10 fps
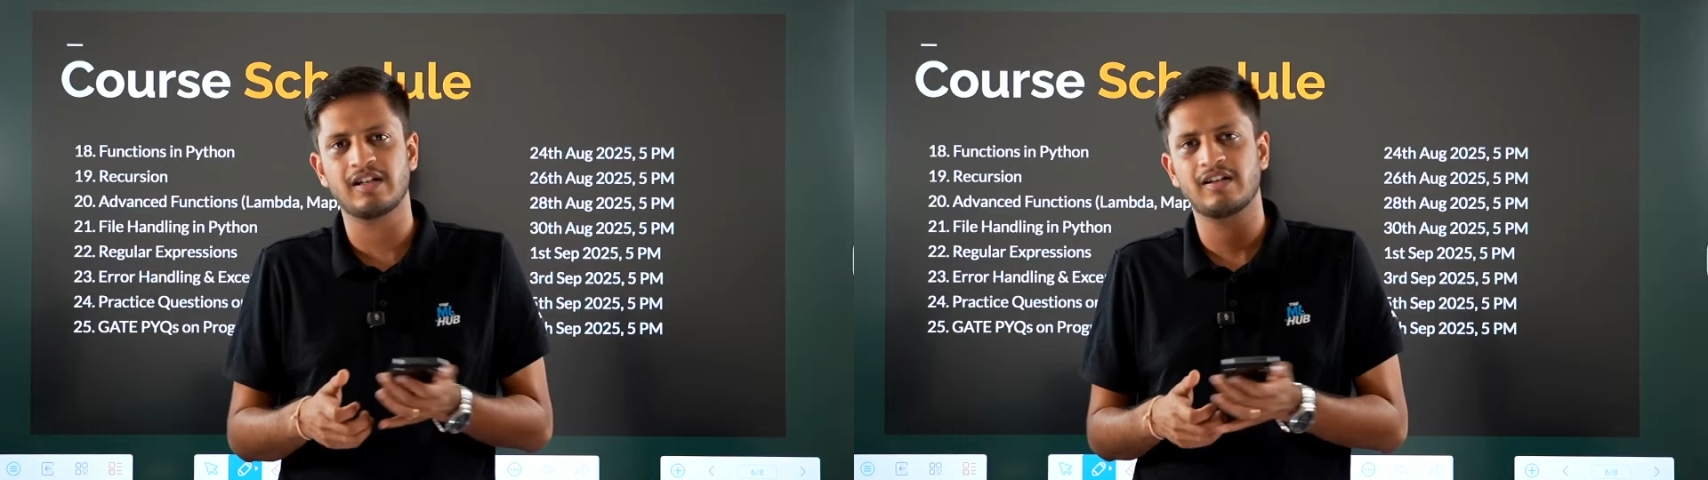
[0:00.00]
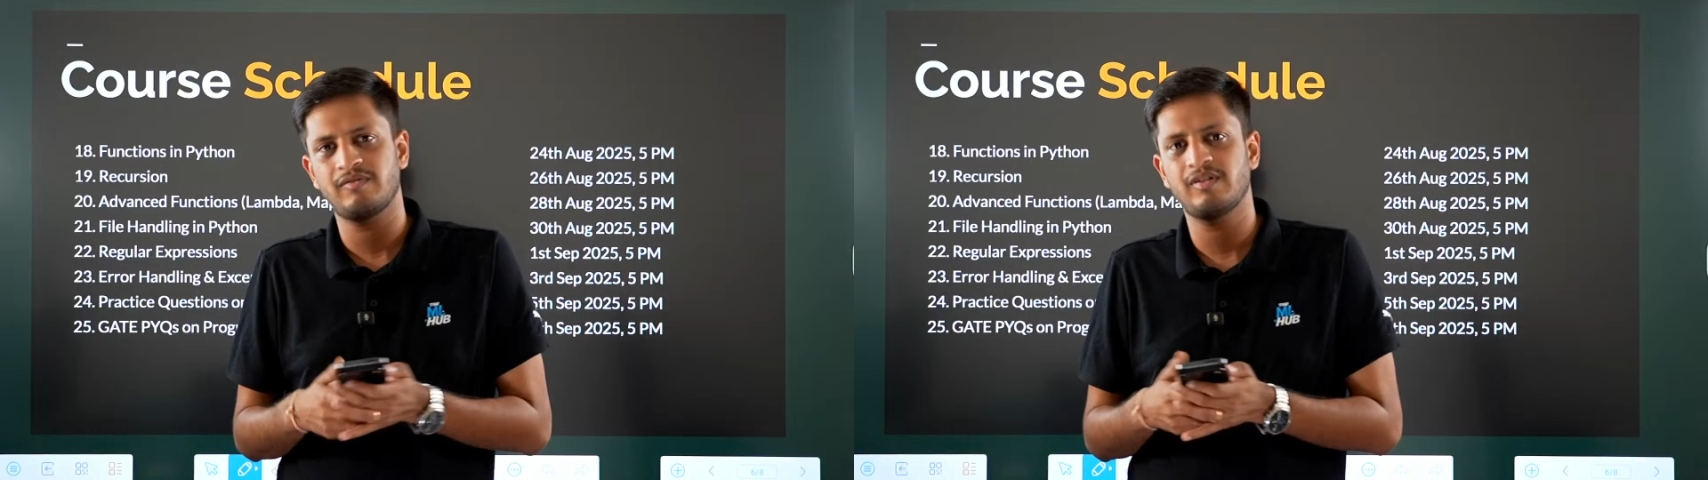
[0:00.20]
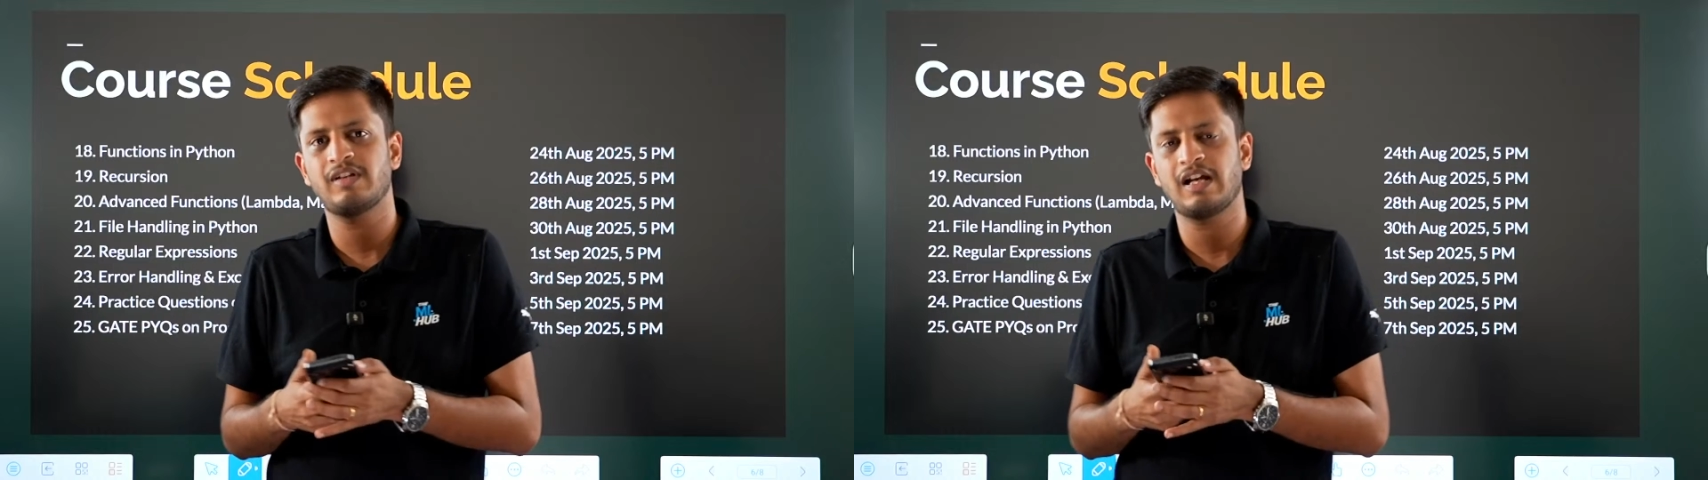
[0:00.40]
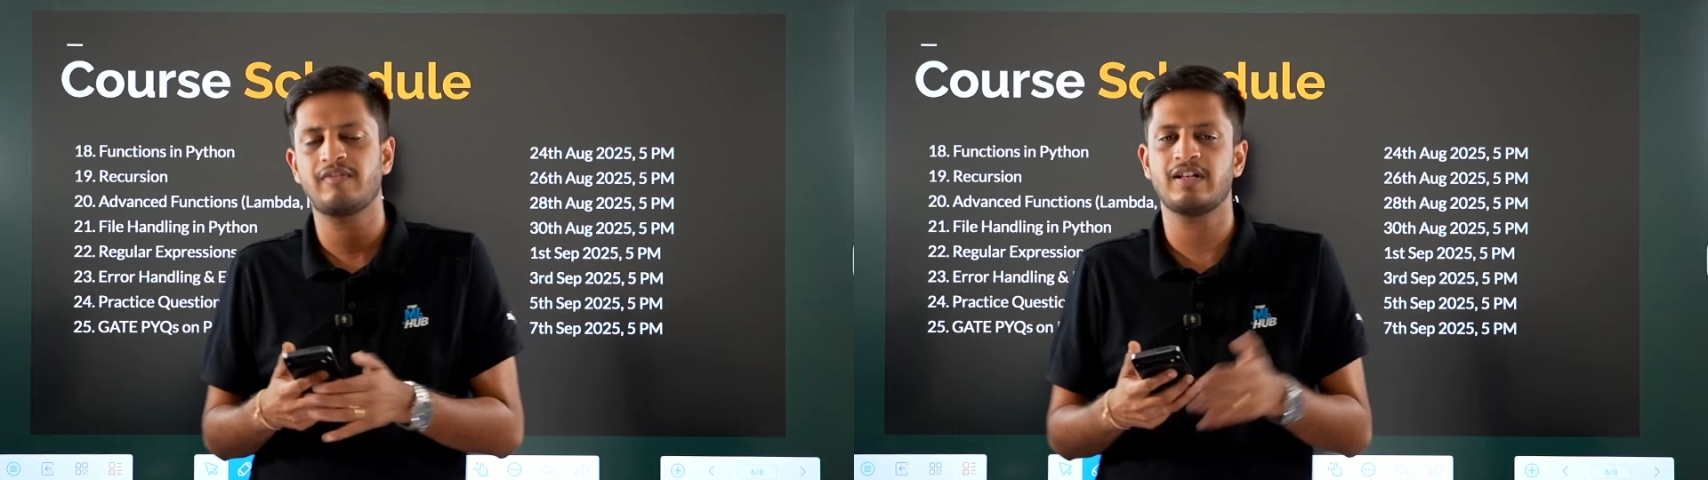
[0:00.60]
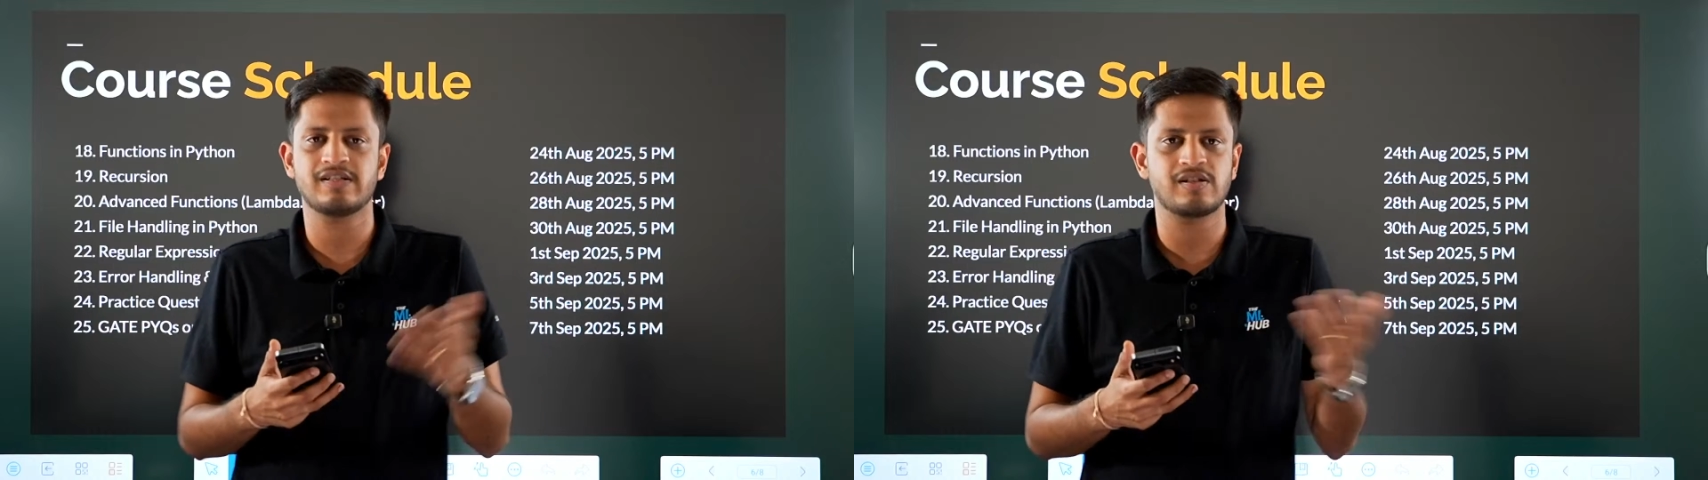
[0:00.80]
like we will have
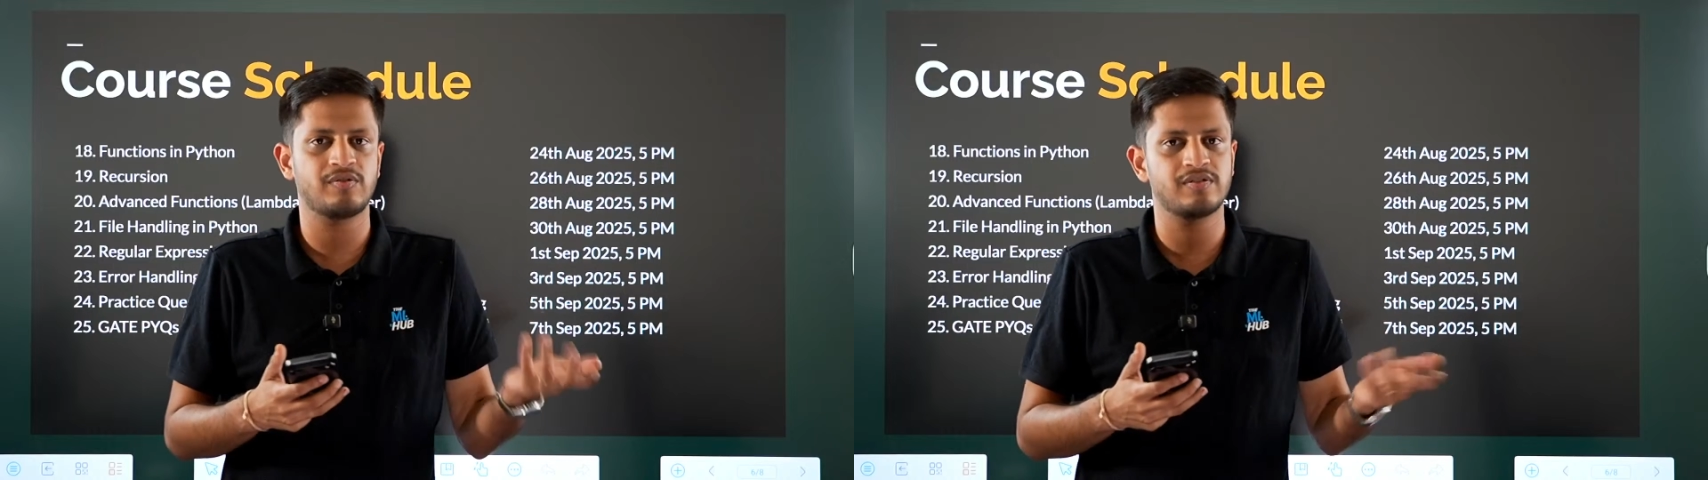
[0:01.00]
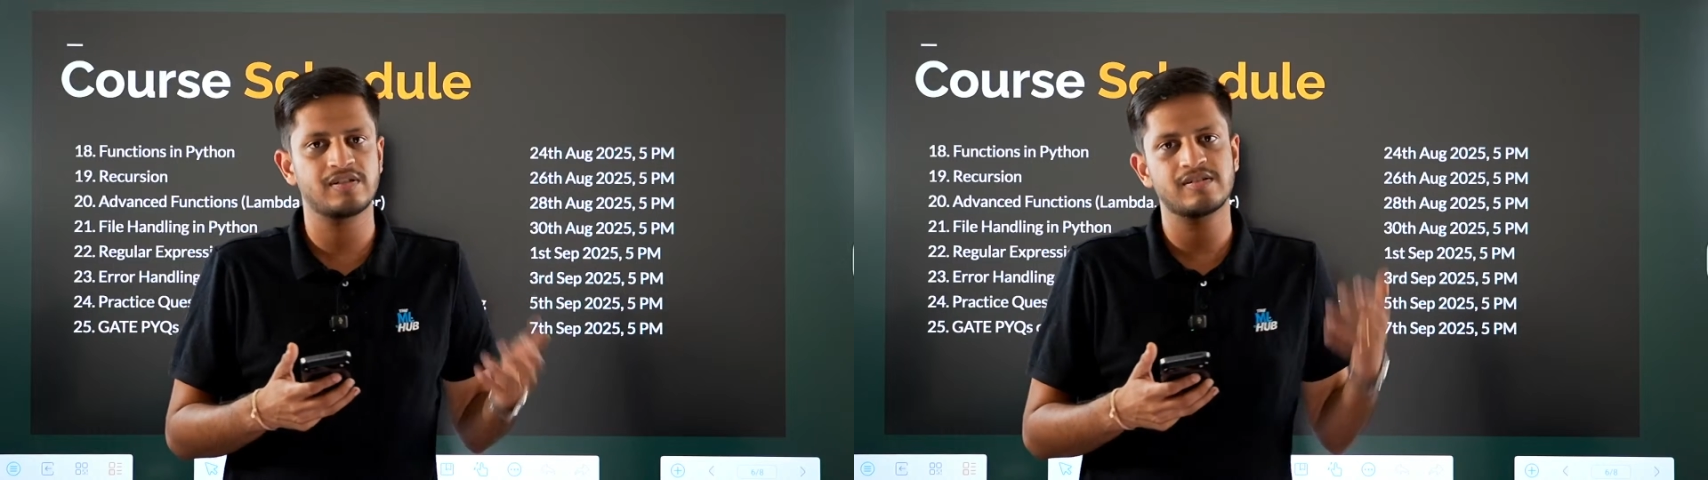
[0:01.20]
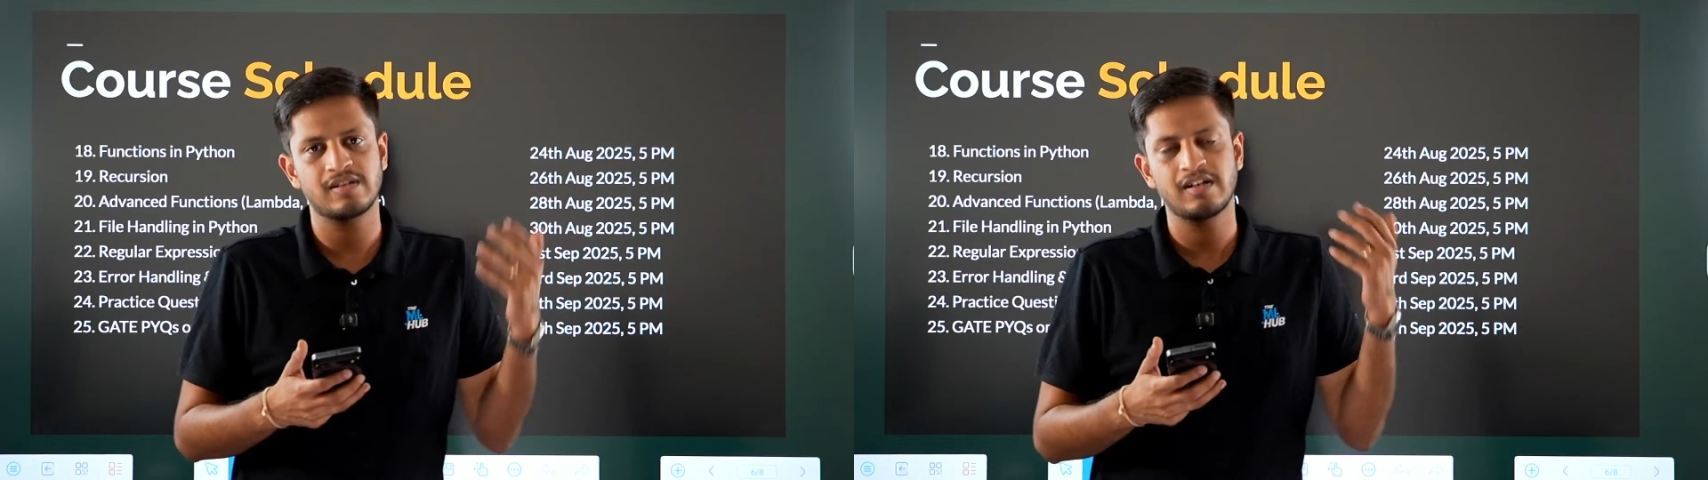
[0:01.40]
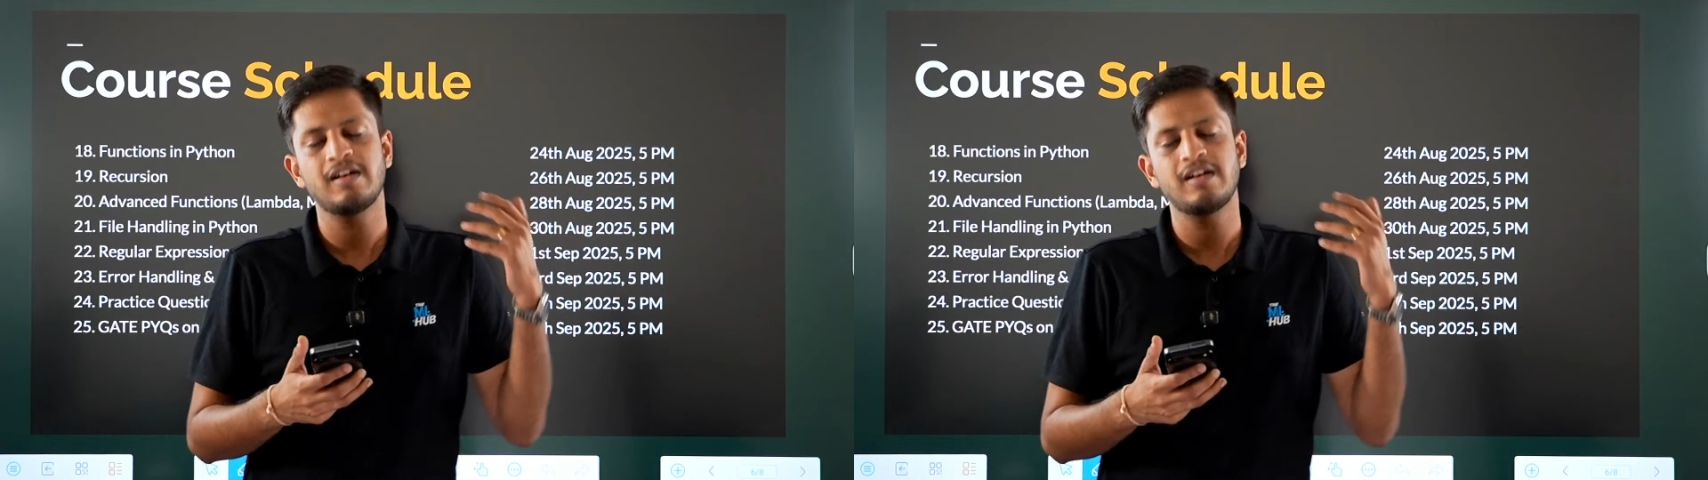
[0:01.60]
DSA courses